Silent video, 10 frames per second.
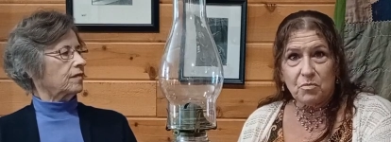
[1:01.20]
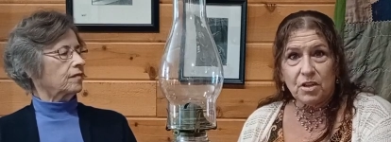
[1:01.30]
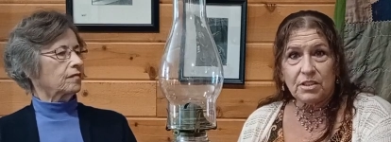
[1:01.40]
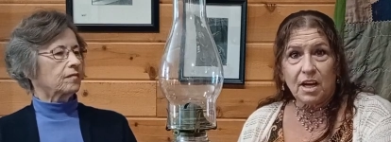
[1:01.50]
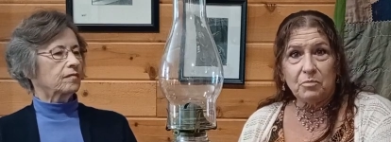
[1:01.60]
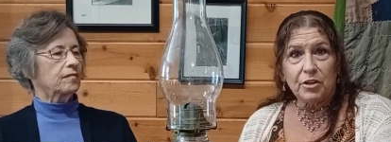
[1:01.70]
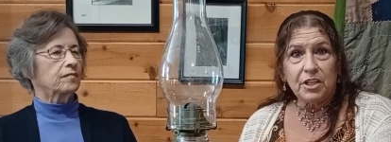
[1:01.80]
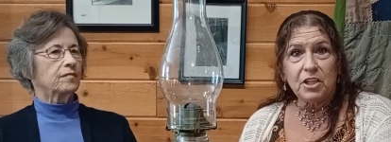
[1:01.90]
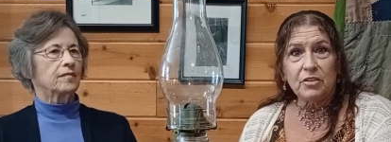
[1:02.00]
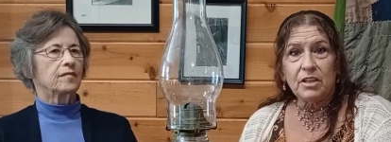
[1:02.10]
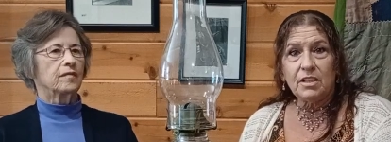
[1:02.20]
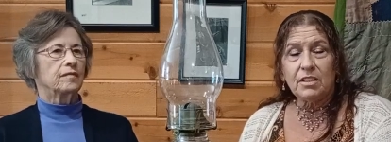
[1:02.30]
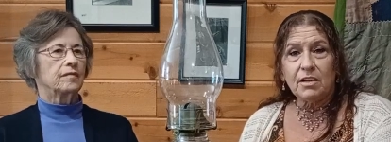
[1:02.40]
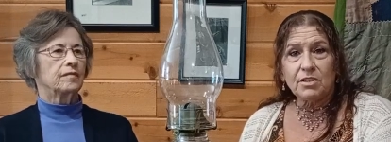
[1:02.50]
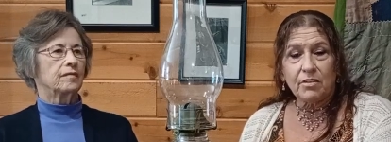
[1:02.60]
Speaker 1: with our Moss Library here in
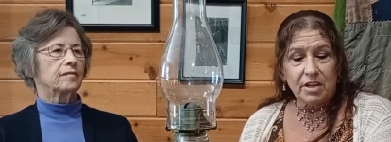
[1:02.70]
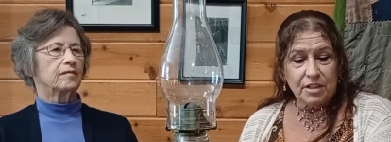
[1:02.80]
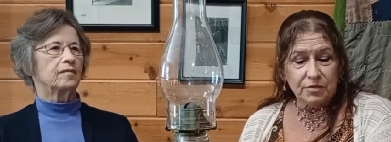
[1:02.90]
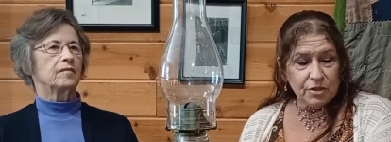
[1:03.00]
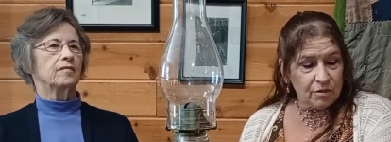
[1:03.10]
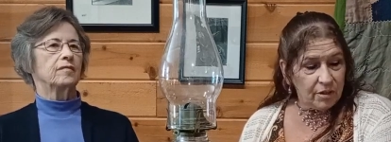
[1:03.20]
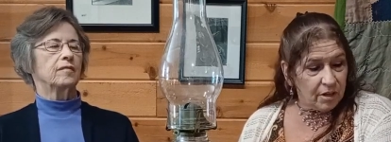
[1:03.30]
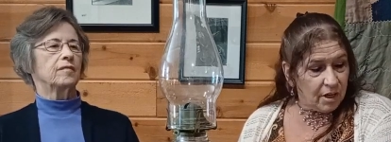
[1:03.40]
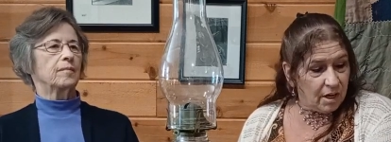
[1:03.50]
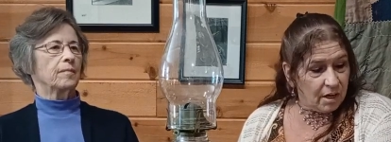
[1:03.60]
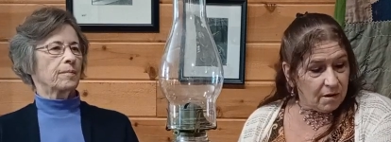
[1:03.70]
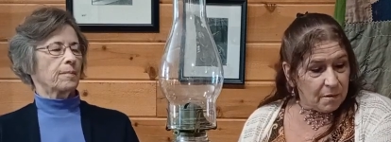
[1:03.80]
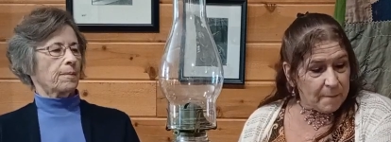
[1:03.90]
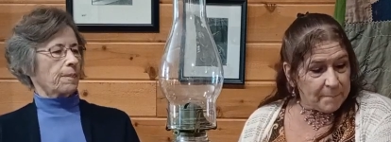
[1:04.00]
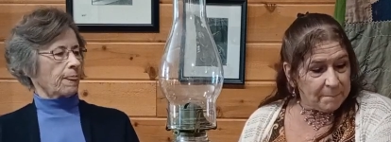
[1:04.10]
downtown Hayesville.
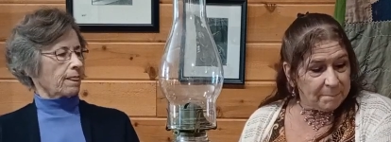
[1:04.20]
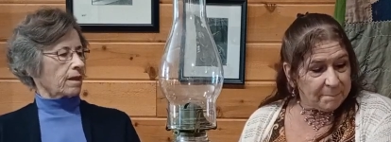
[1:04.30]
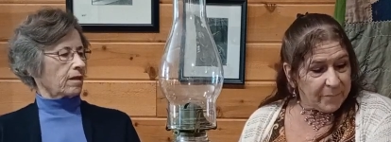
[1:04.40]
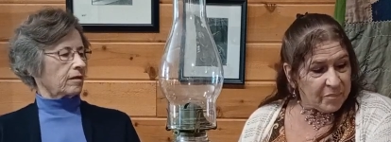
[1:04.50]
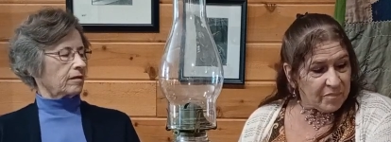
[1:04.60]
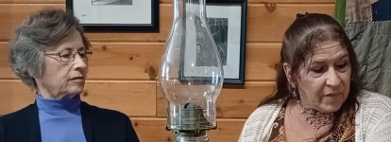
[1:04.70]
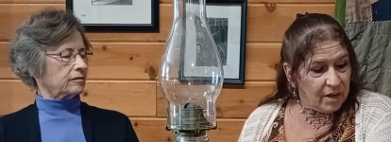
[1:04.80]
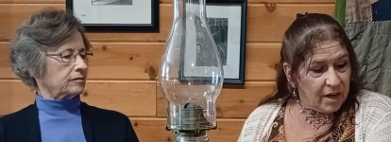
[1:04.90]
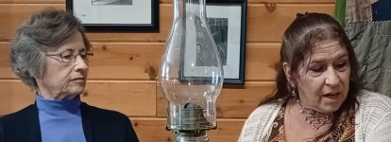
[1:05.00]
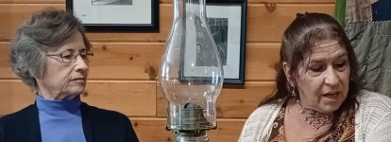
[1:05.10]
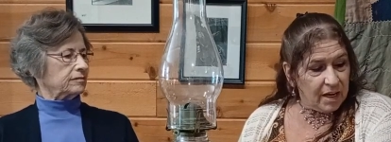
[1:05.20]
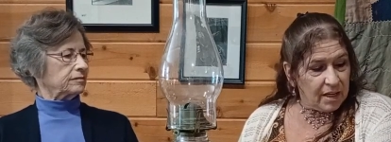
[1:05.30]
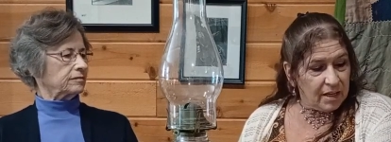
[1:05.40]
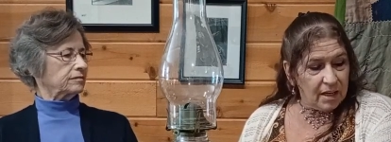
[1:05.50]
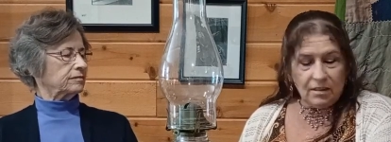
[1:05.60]
Um,
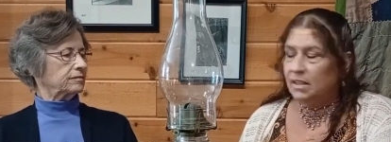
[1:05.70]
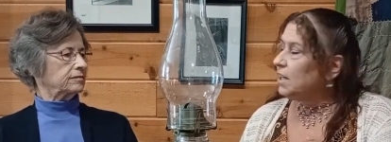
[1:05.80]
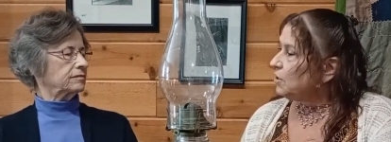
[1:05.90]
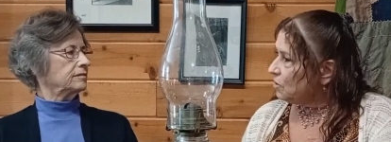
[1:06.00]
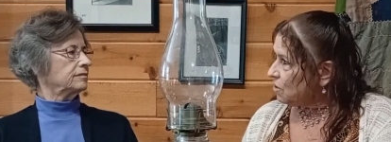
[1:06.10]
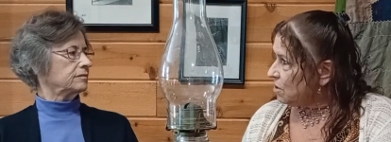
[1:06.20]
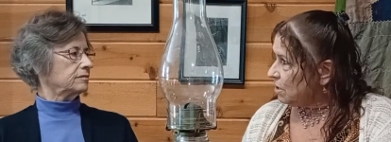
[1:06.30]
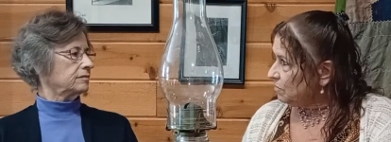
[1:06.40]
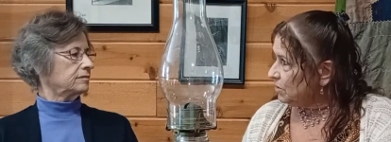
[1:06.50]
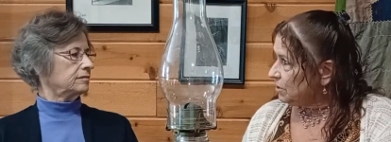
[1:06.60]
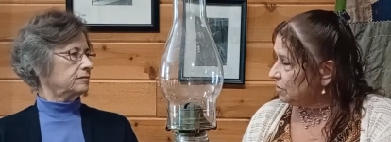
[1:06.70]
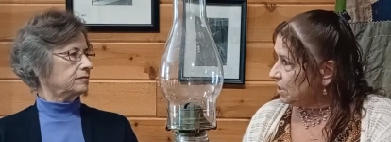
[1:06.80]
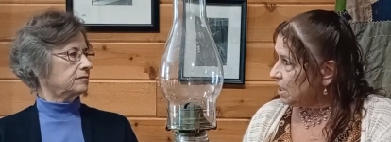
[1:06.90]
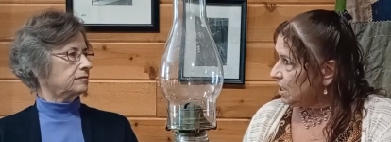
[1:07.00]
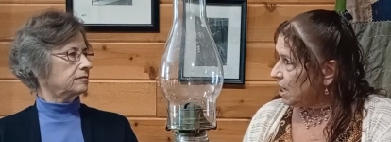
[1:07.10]
and later on, was there
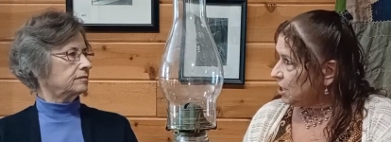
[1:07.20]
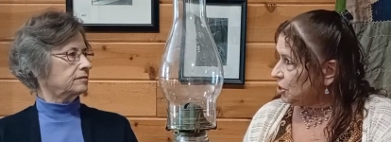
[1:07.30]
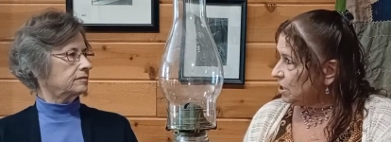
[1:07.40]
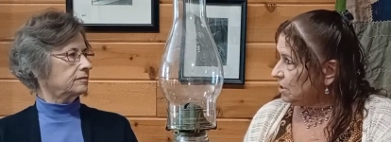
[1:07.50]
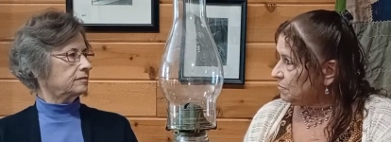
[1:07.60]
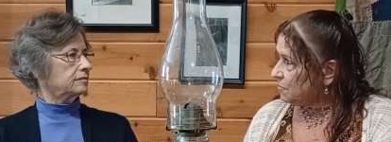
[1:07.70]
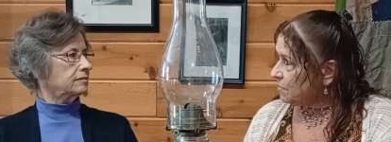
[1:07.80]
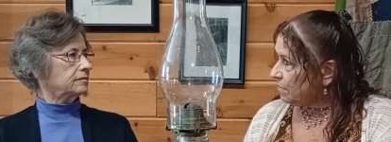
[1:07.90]
a dedication?